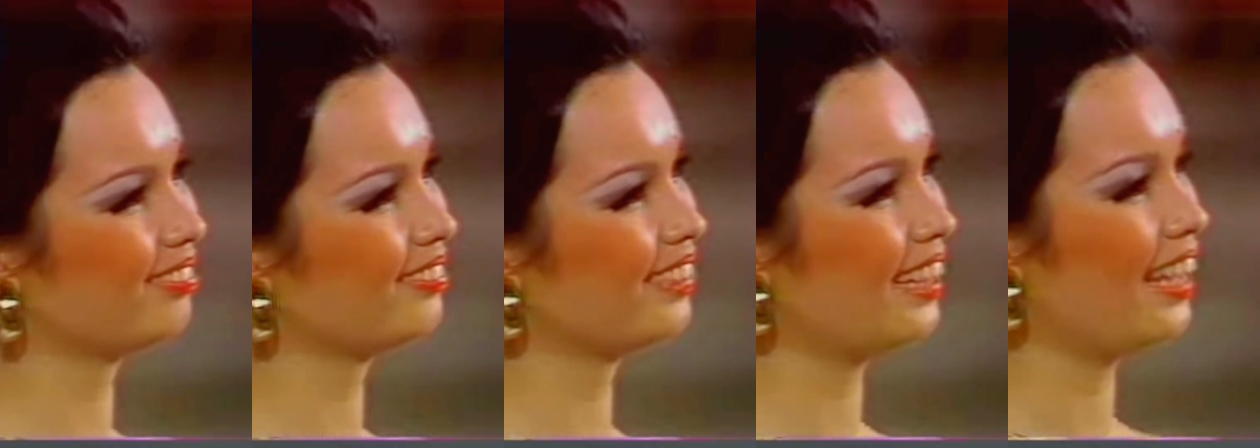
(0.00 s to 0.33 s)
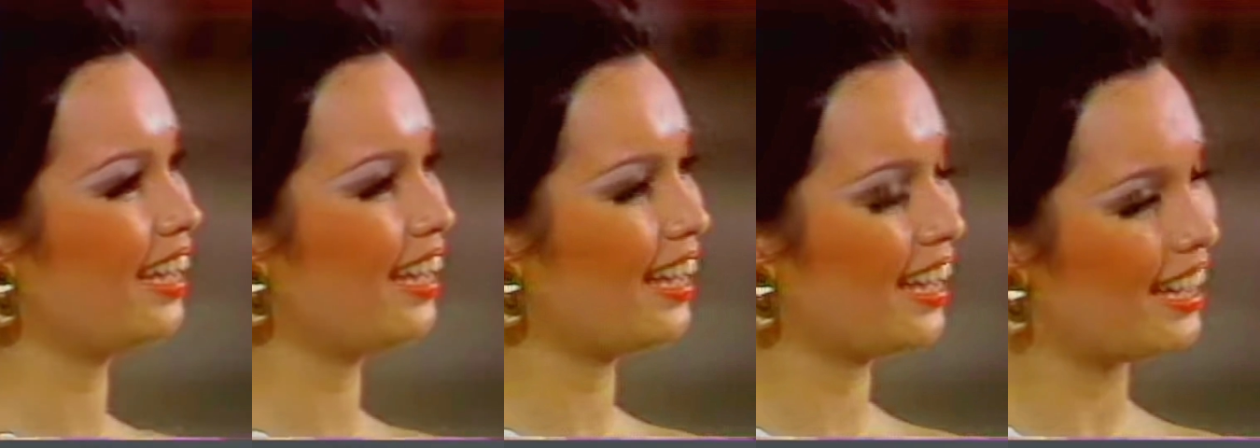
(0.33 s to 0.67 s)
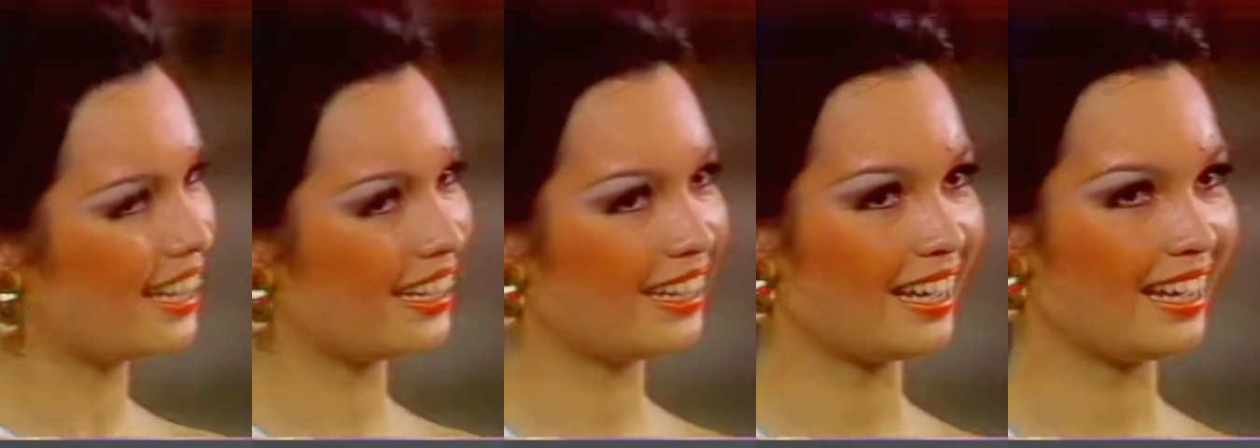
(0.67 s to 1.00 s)
A
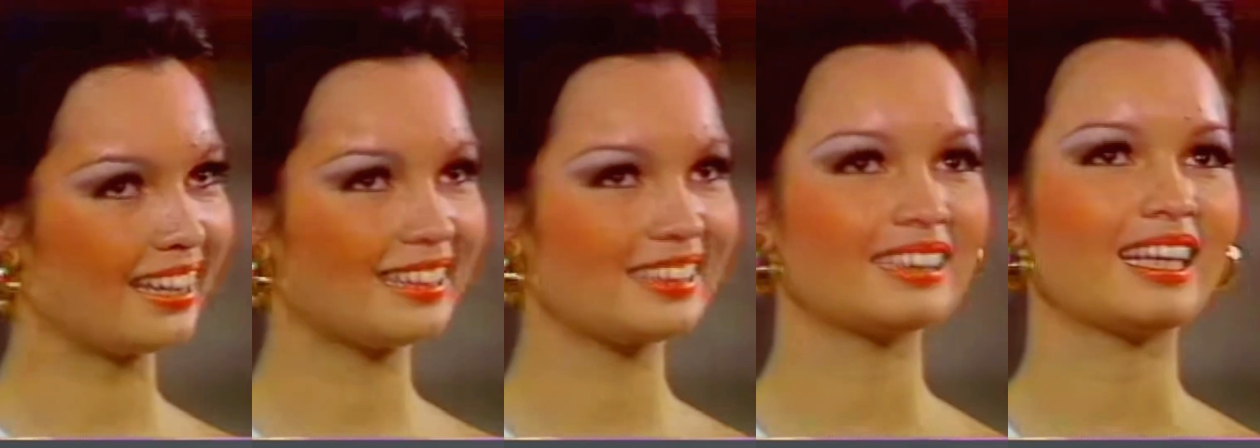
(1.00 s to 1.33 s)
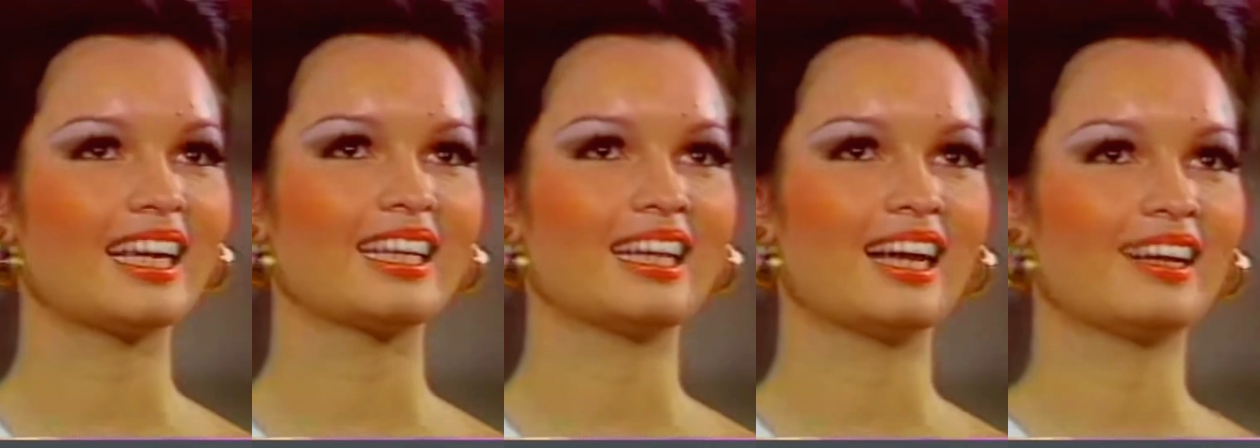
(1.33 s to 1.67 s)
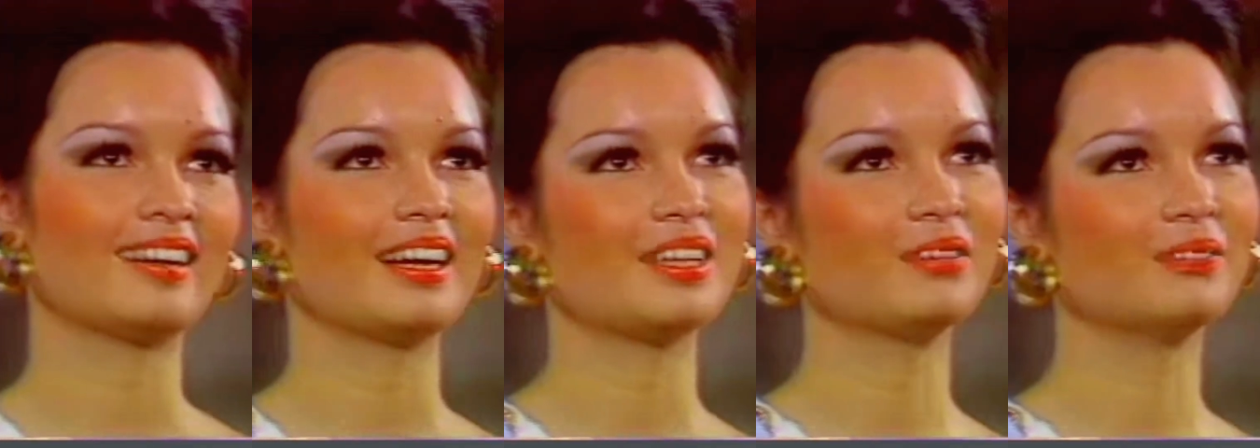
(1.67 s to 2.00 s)
hotel? Yes, and I'll
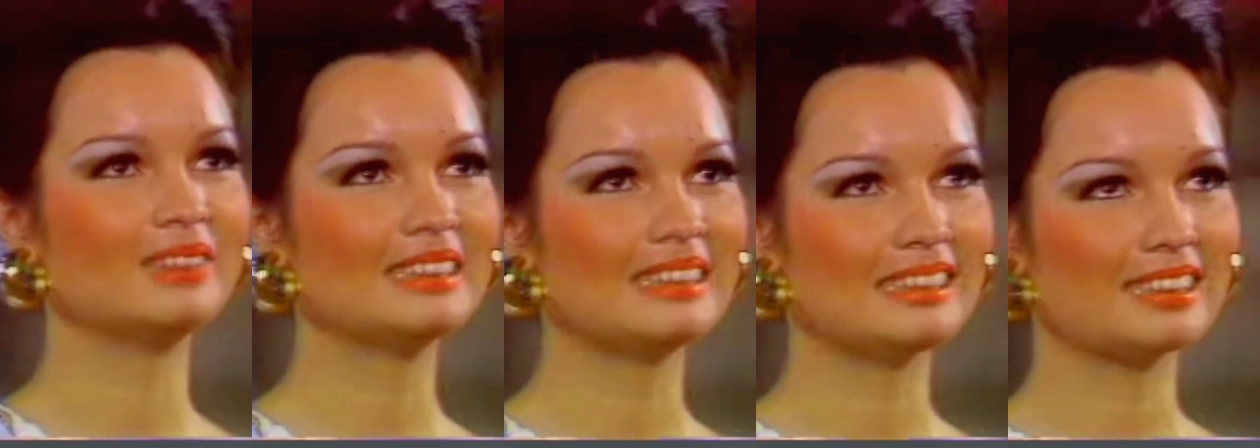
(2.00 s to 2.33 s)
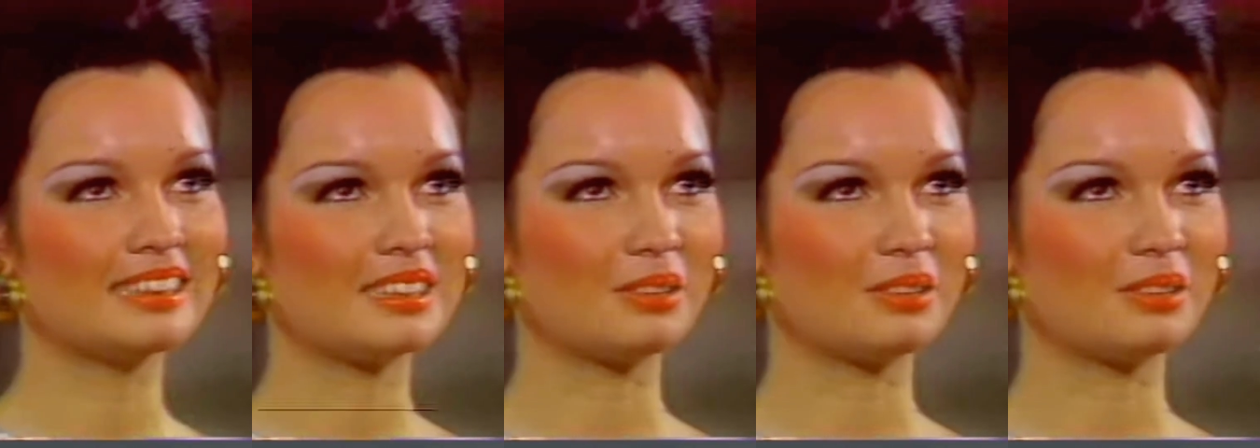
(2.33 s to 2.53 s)
run a business,